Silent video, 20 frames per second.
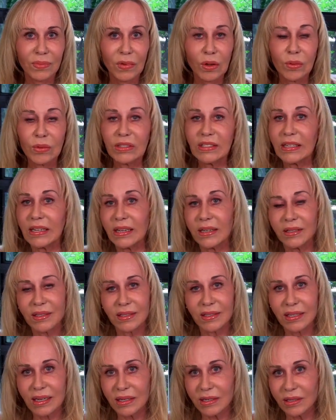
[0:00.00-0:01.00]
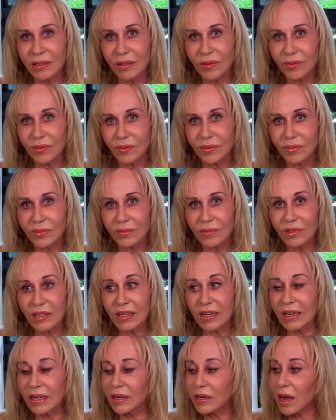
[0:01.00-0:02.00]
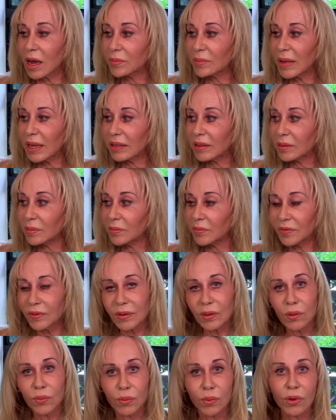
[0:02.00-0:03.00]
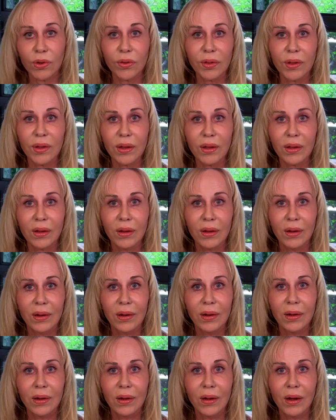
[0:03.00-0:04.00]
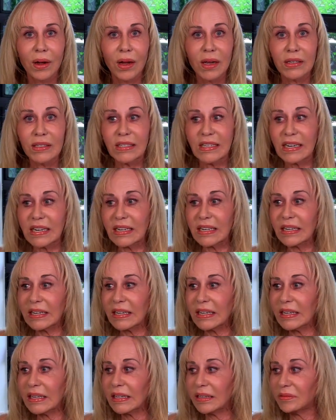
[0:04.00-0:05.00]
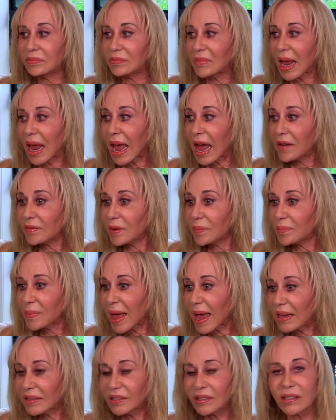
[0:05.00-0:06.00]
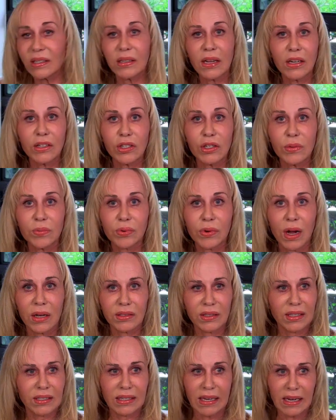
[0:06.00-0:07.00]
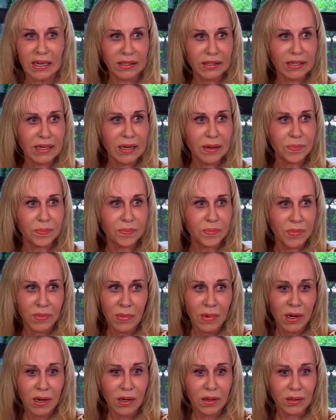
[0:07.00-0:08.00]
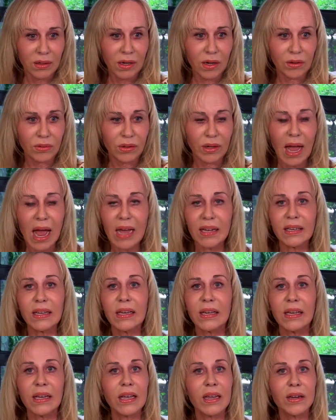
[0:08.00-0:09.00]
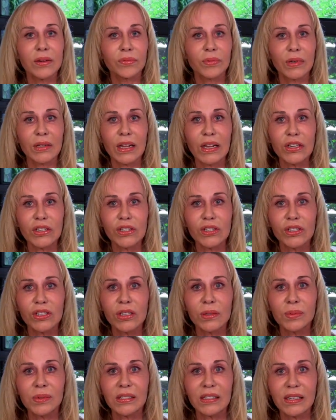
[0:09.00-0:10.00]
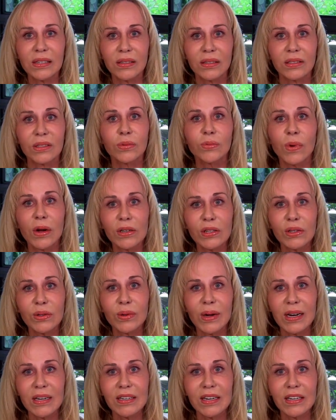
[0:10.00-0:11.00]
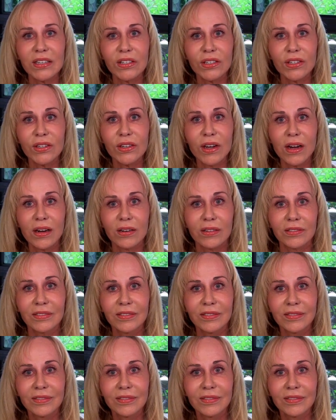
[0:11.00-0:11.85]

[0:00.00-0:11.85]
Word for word: Was he inattentive? Did he not make them feel worthy? Did he have a bad selection process? Is he you know, lacking in relationship skills? What do I need to know?